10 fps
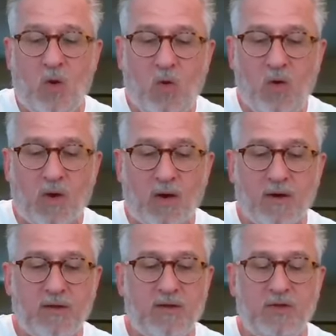
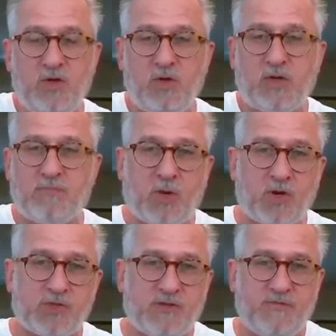Or you can
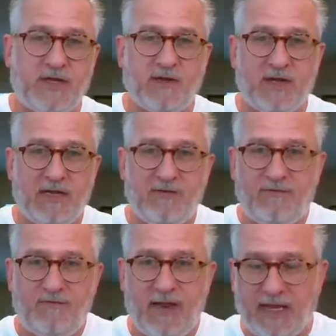persevere in
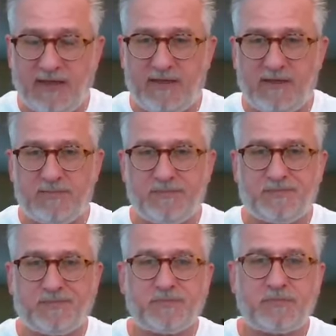faith,
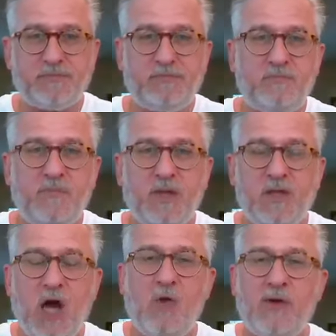
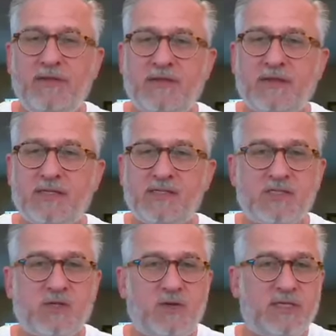knowing that this
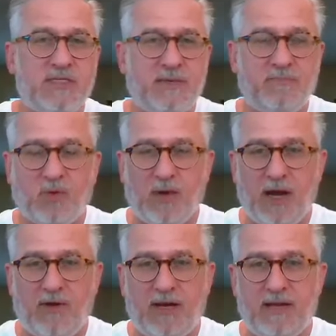is only
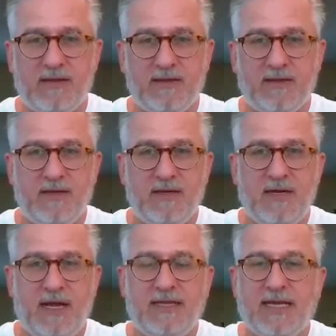temporary
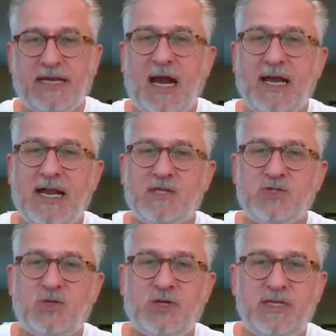and that God
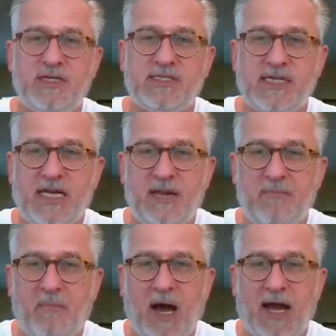has goodness
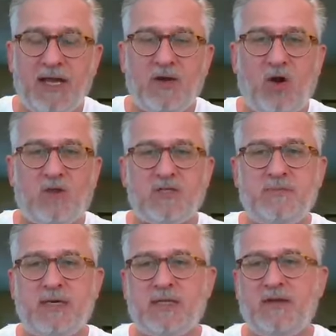in mind
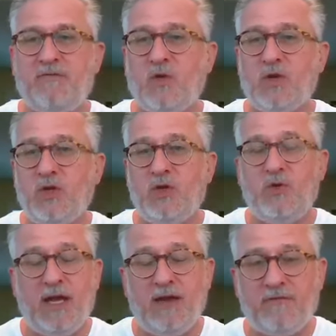ultimately for
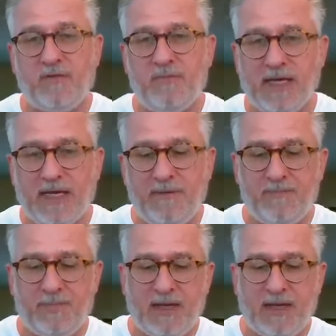you and for me.